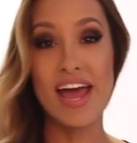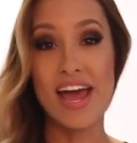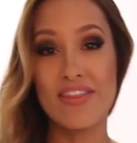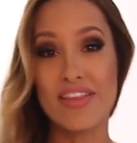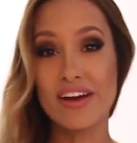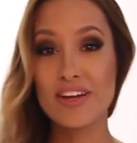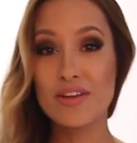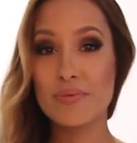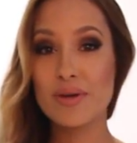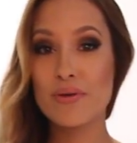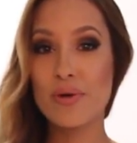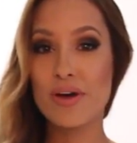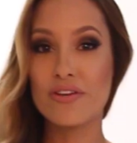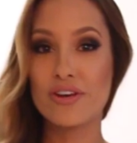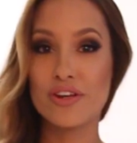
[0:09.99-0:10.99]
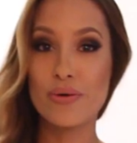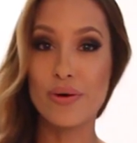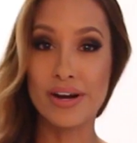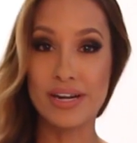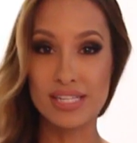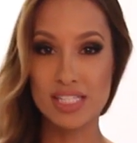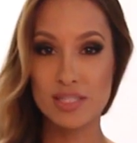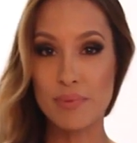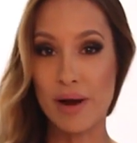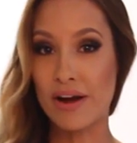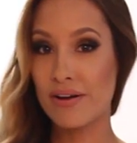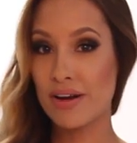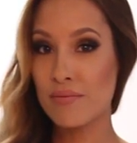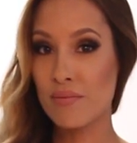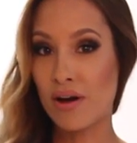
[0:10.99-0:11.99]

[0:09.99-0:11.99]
And that could be whether you are an aspiring